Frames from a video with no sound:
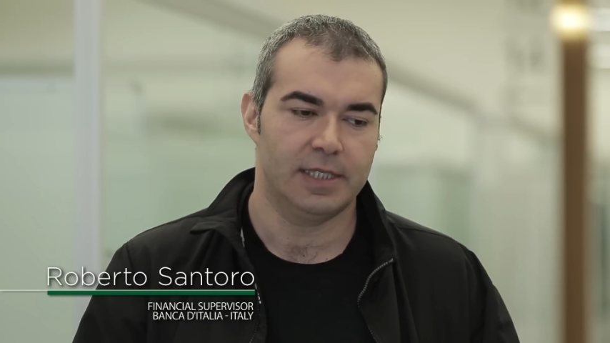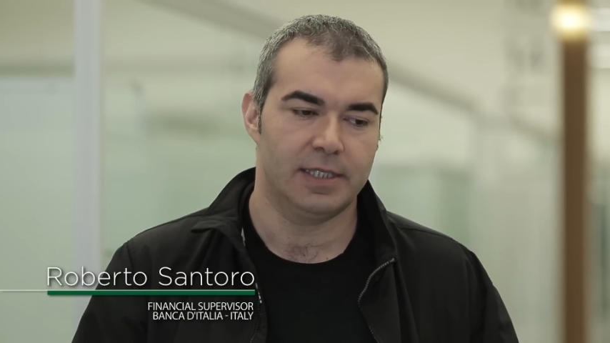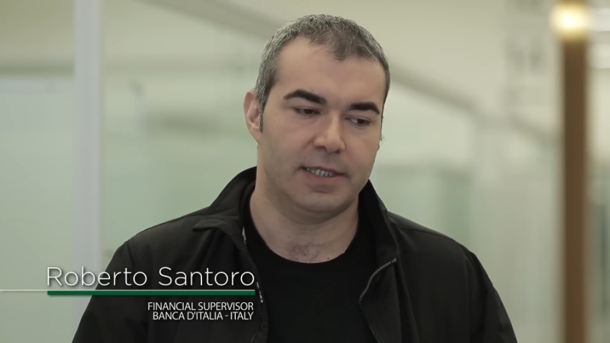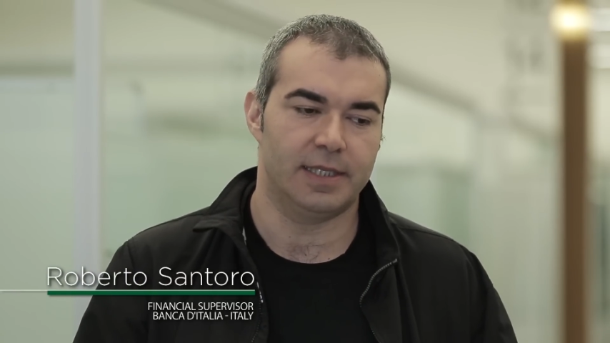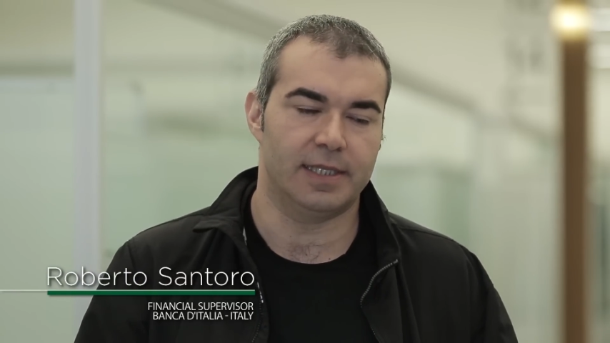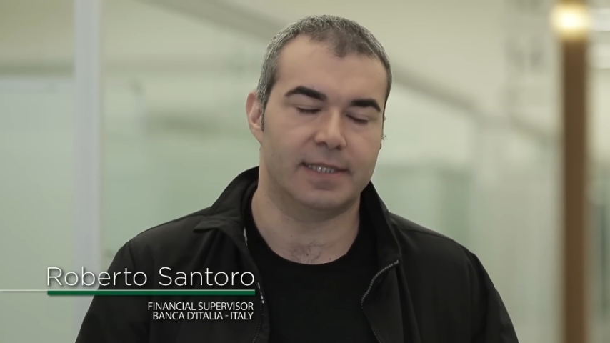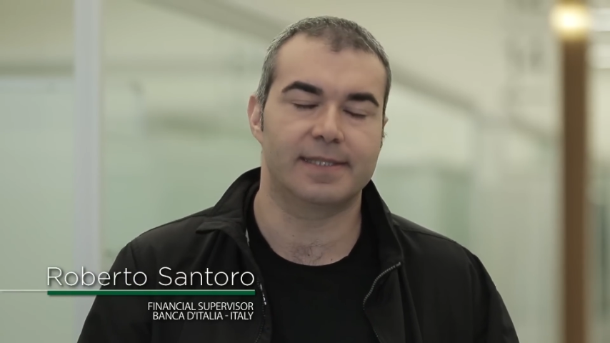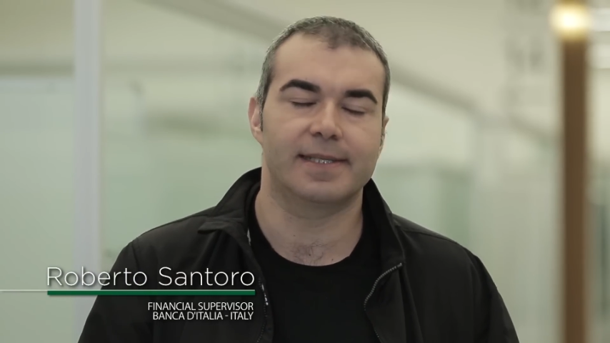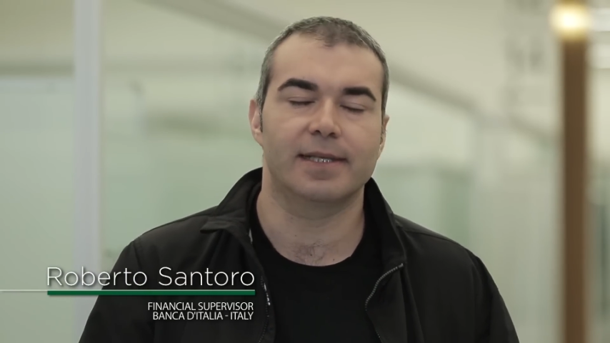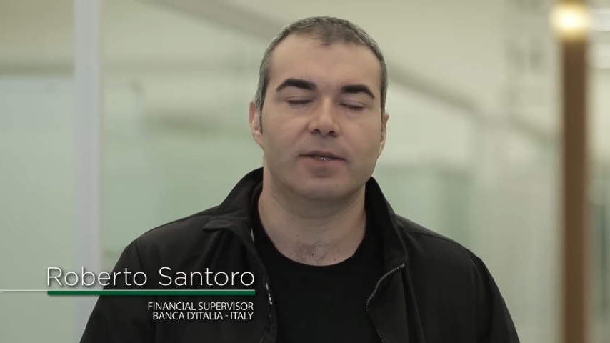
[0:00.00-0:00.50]

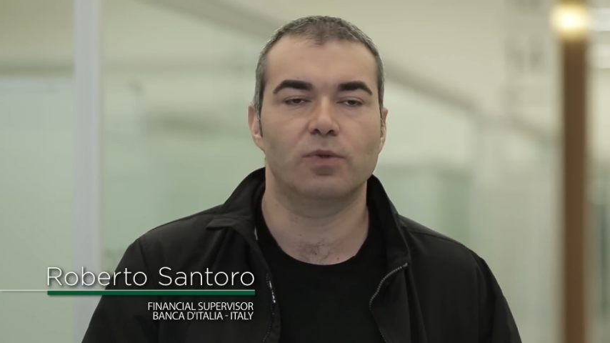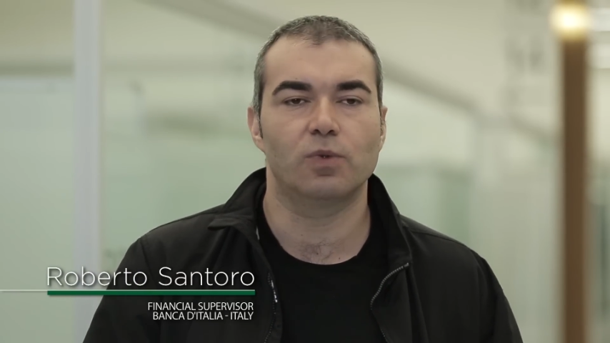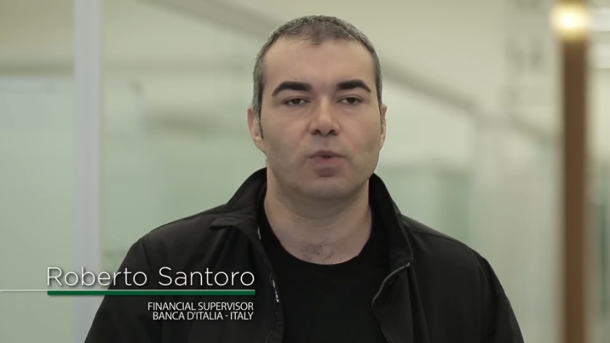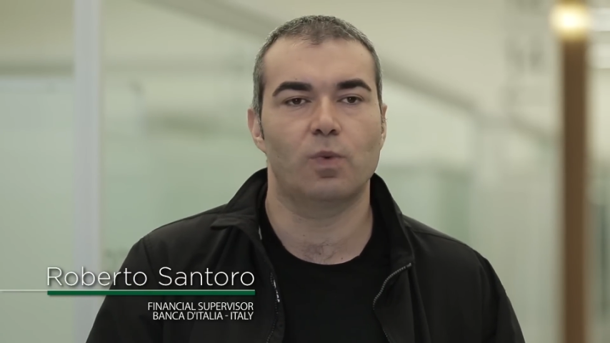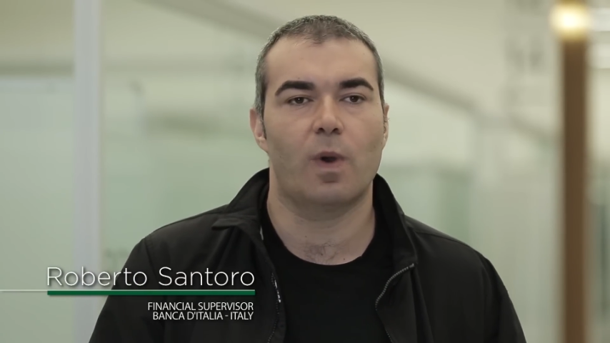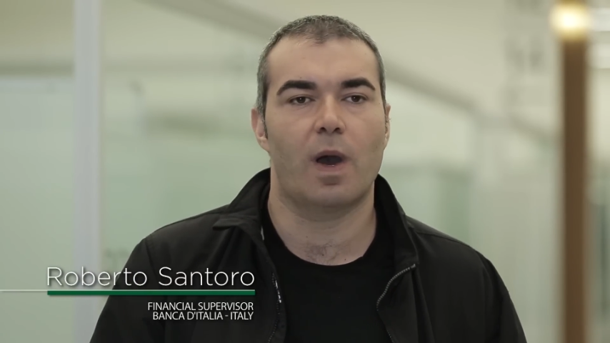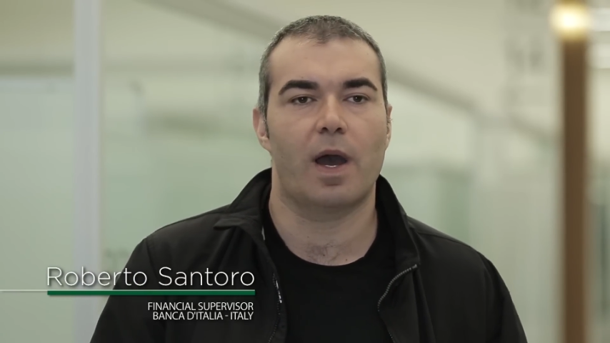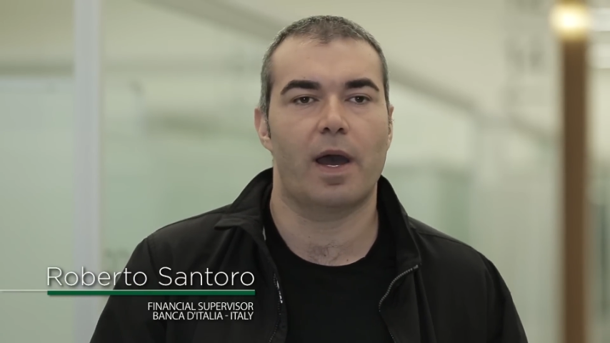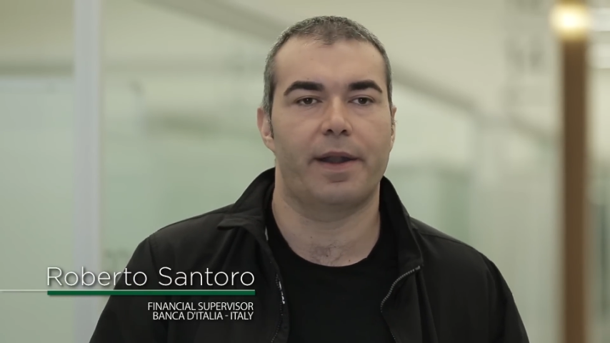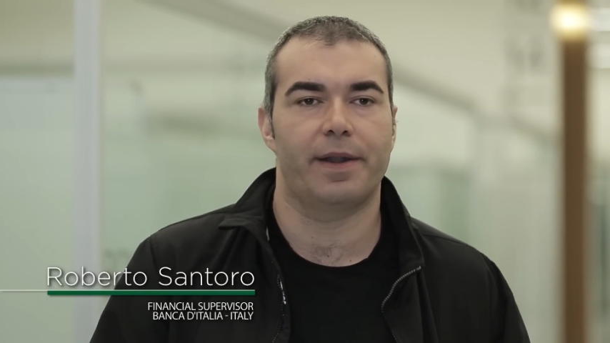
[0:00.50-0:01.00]
The second
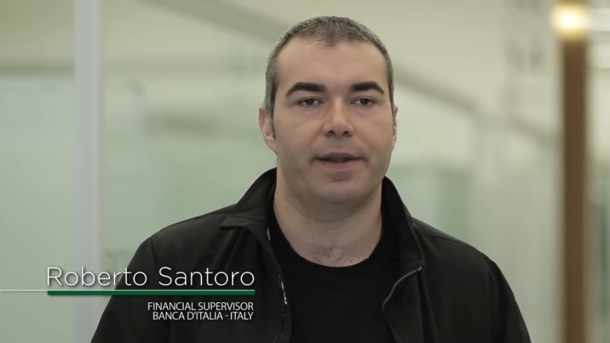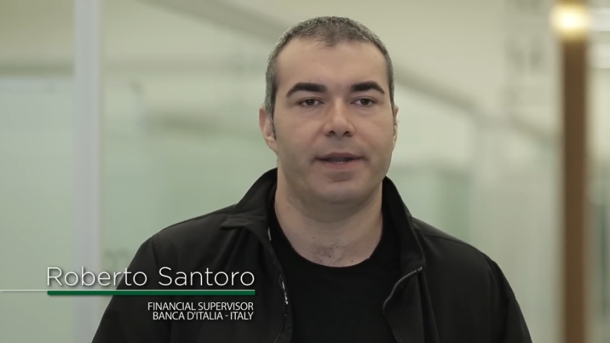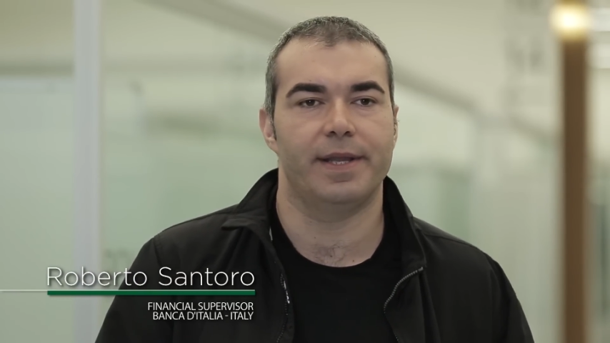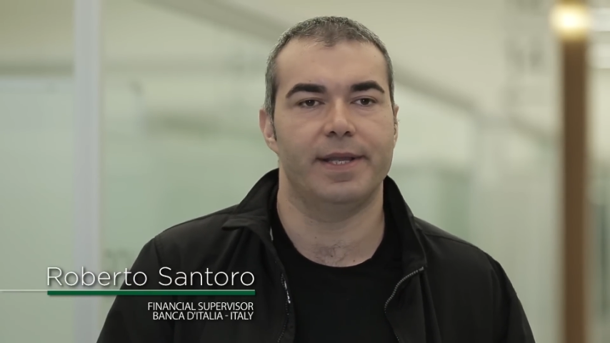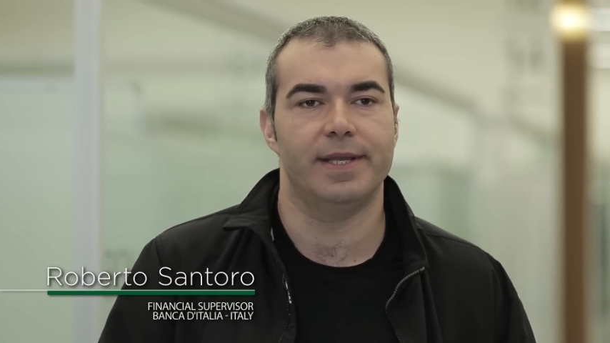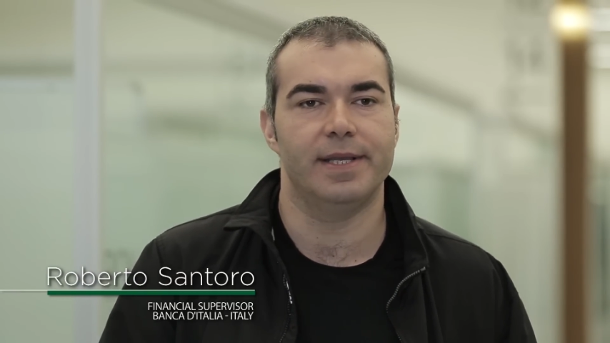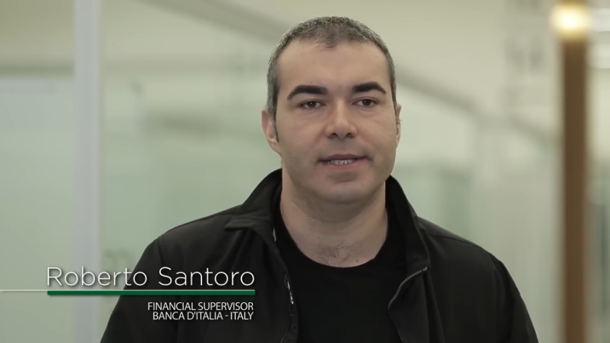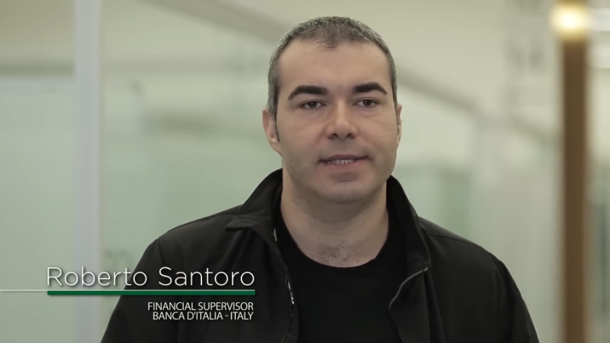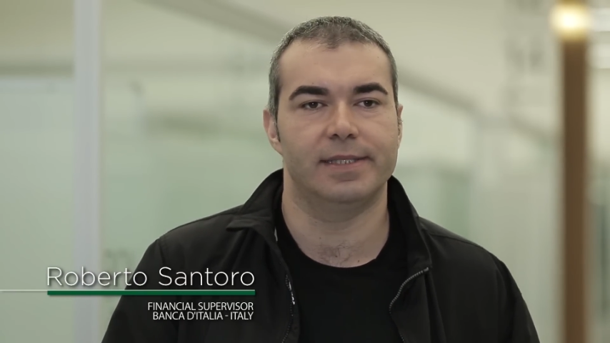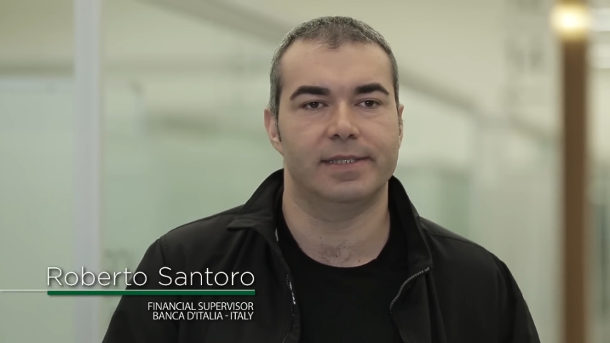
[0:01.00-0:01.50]
one
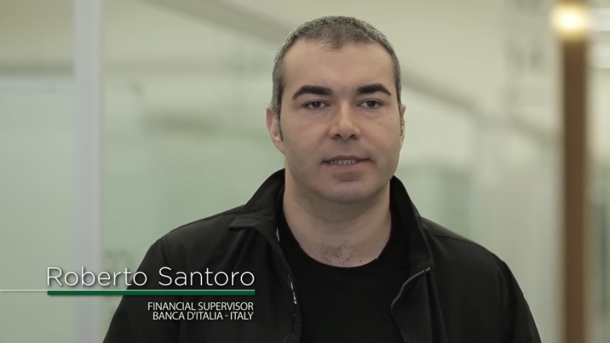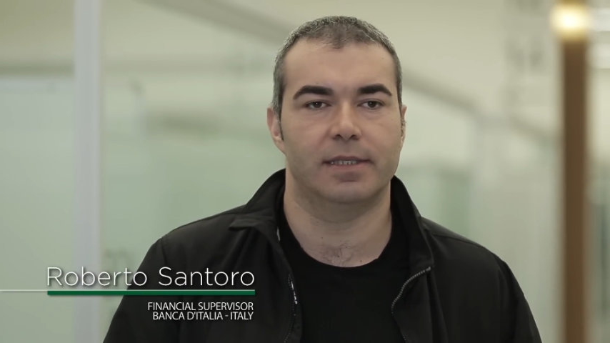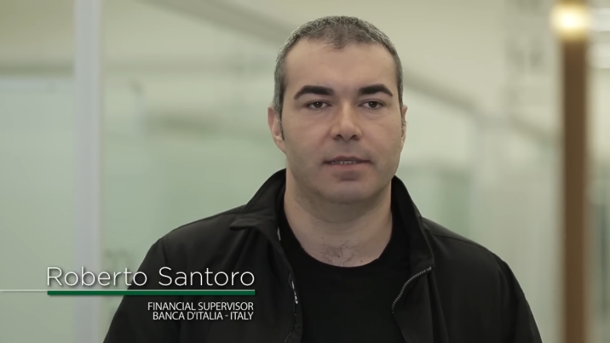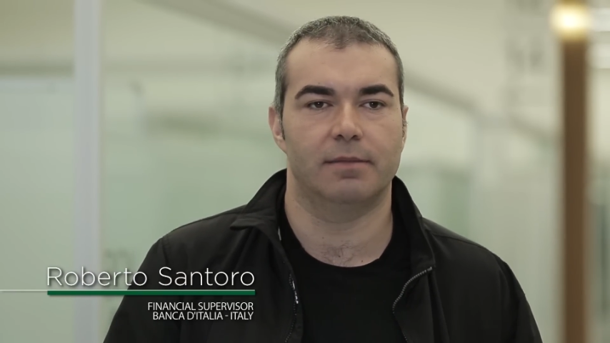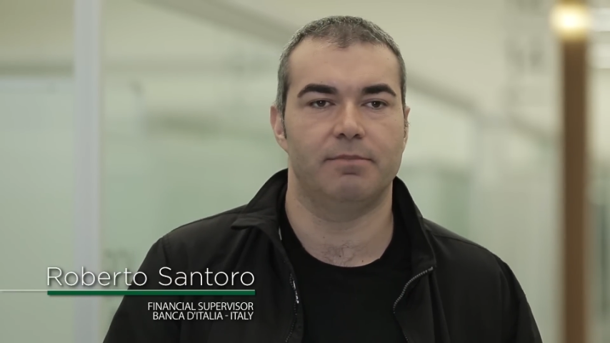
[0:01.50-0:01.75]
is